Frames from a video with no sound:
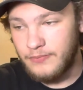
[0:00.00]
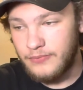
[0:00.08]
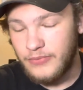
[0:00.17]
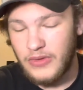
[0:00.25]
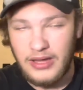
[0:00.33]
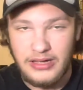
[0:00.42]

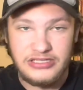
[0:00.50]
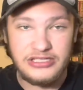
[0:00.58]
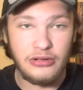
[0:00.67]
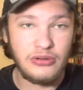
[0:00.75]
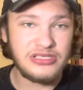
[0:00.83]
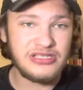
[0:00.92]
yeah,
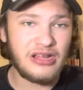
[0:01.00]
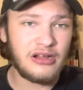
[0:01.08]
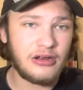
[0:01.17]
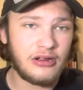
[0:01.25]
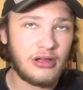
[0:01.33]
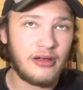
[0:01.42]
so it's not
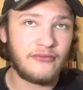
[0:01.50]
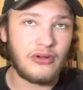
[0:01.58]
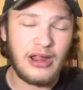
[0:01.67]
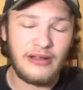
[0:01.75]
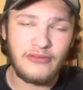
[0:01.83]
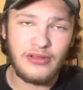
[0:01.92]
going to cover
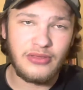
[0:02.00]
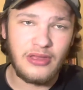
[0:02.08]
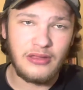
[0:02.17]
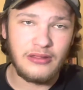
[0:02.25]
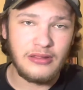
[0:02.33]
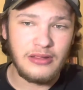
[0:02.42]
everything